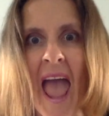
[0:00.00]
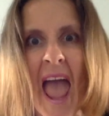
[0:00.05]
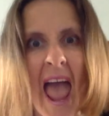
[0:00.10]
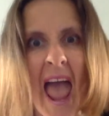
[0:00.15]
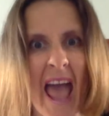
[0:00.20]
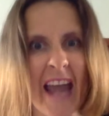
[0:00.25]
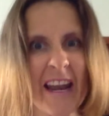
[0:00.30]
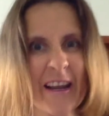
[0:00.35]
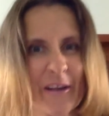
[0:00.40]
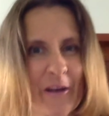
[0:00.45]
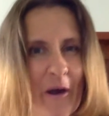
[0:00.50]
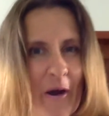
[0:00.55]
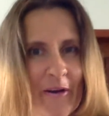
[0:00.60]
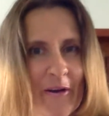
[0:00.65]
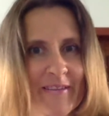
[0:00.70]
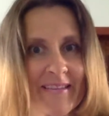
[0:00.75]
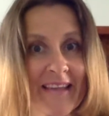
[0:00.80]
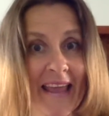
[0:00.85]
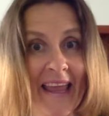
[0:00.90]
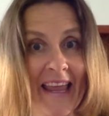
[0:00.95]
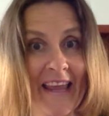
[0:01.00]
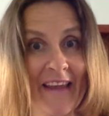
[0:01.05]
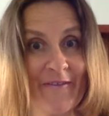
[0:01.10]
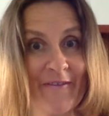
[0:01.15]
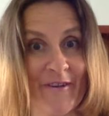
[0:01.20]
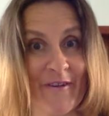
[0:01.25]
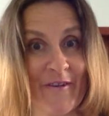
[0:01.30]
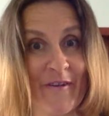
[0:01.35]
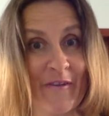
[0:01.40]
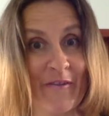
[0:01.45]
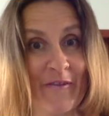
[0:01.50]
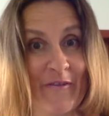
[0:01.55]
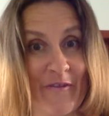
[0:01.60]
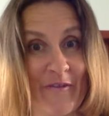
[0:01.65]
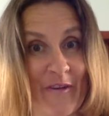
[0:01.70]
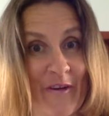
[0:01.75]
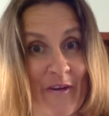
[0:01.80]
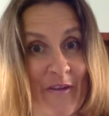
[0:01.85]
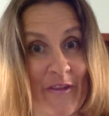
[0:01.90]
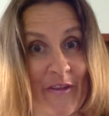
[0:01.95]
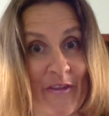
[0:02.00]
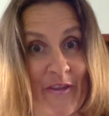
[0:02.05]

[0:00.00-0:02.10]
And it goes even further